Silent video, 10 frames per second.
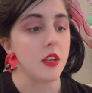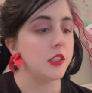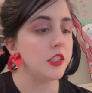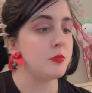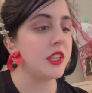
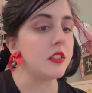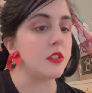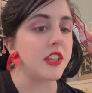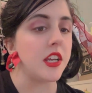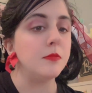let's put this
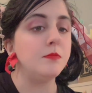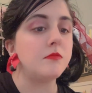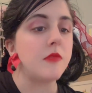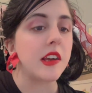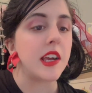over here.
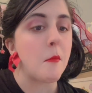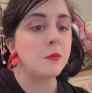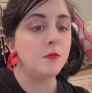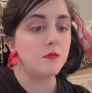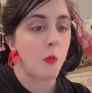Okay.
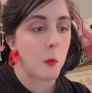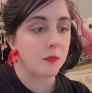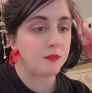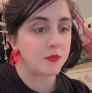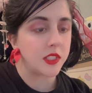
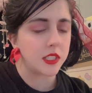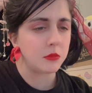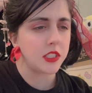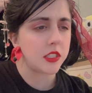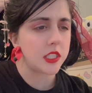Let
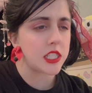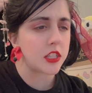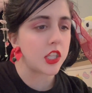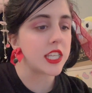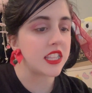me just take a
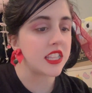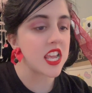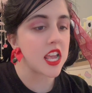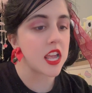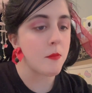look at
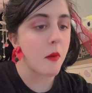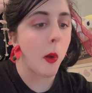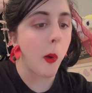them.